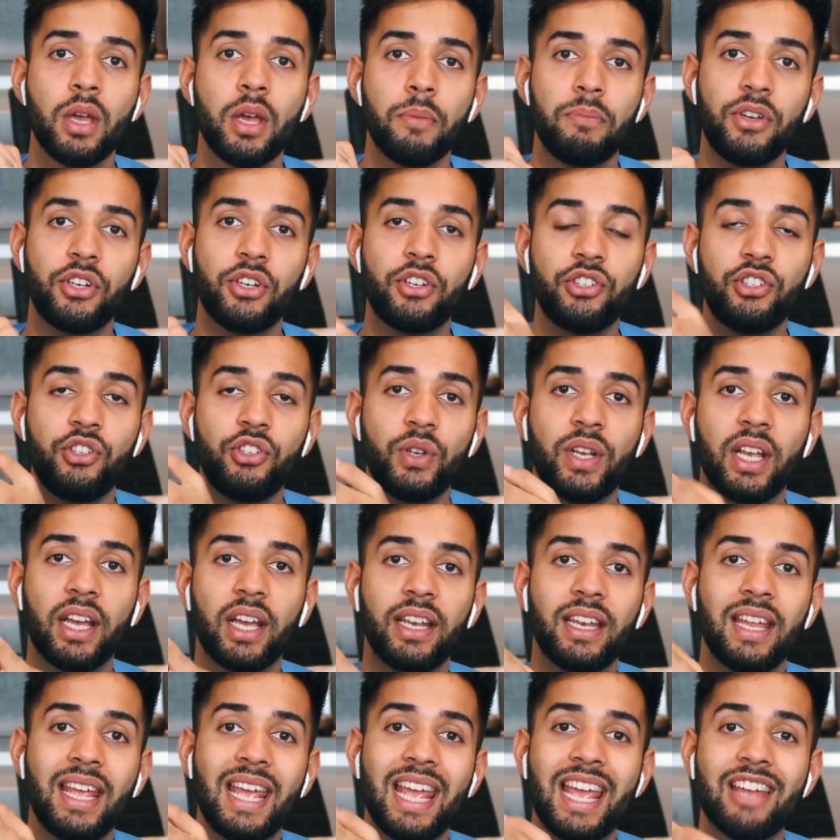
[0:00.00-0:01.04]
because you
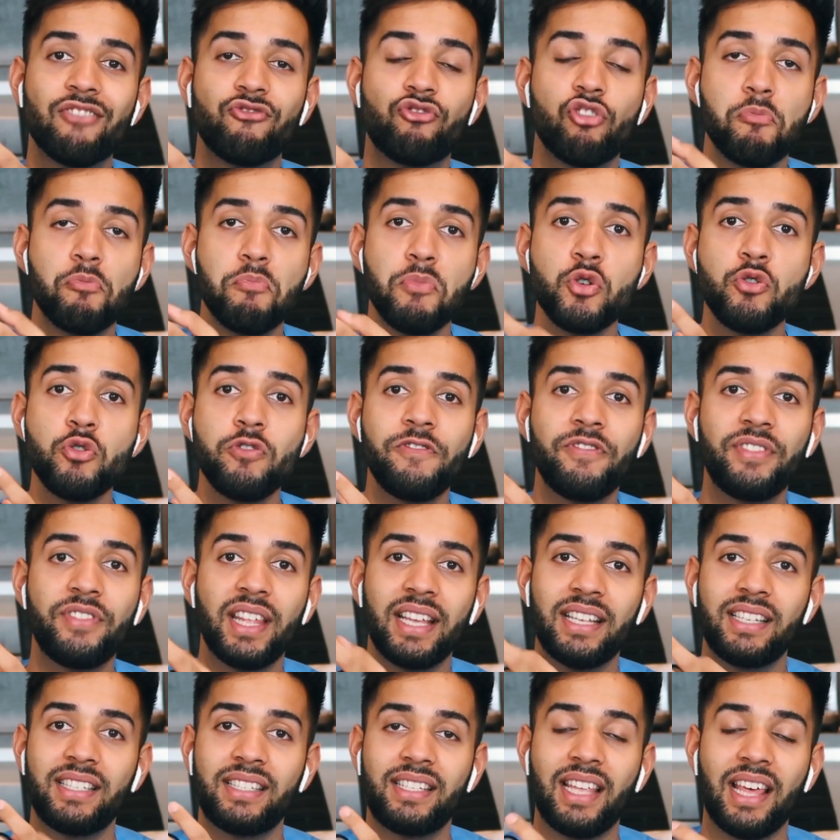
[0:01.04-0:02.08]
can remove
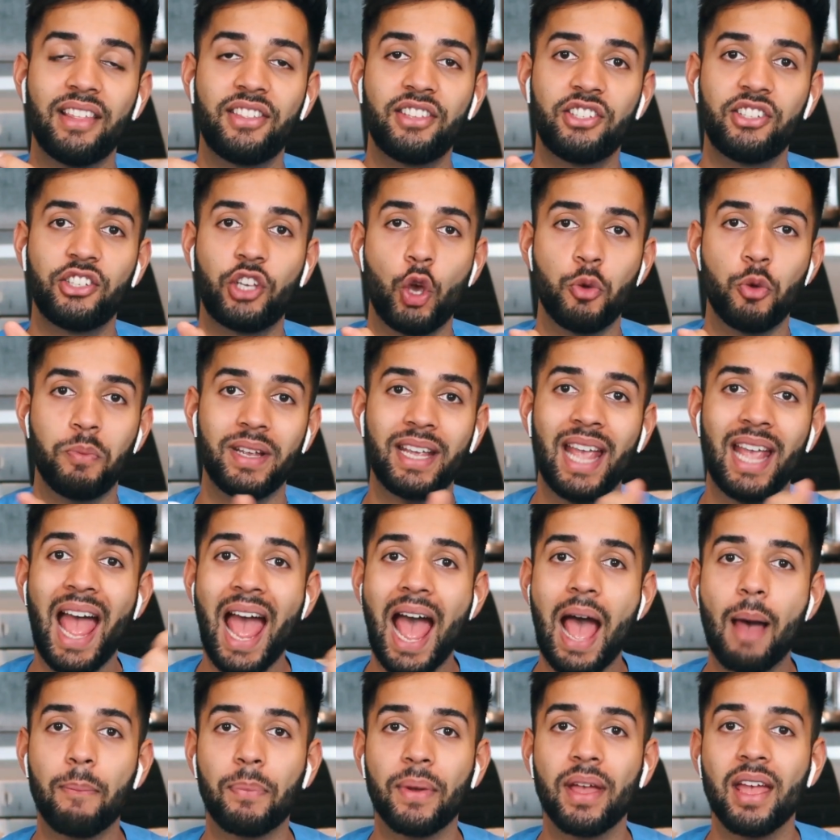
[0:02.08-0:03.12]
this stethoscope
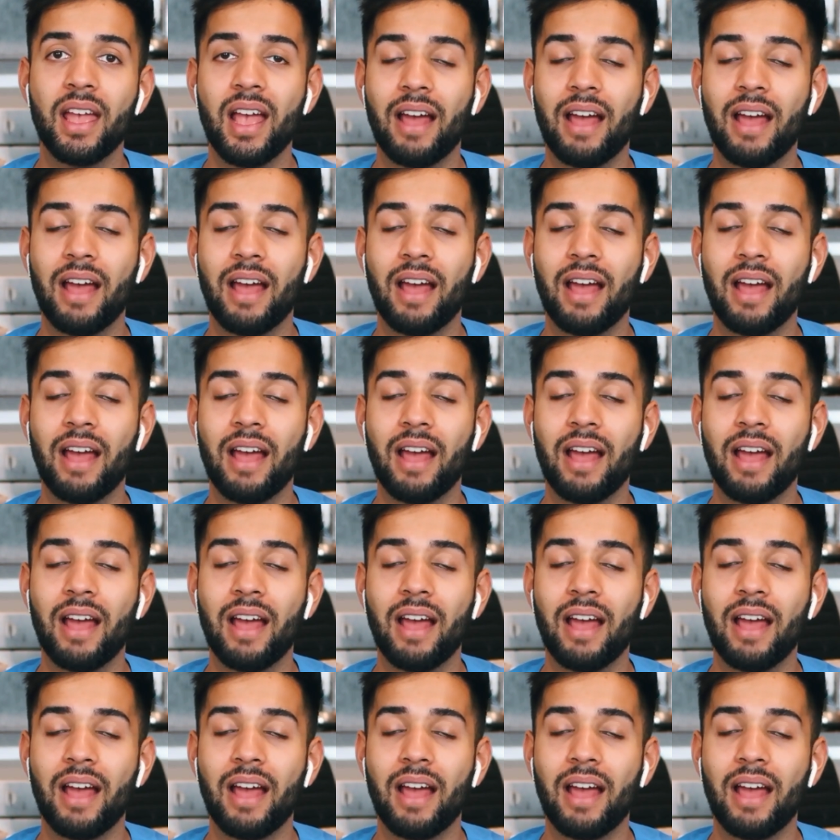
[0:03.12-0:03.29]
cap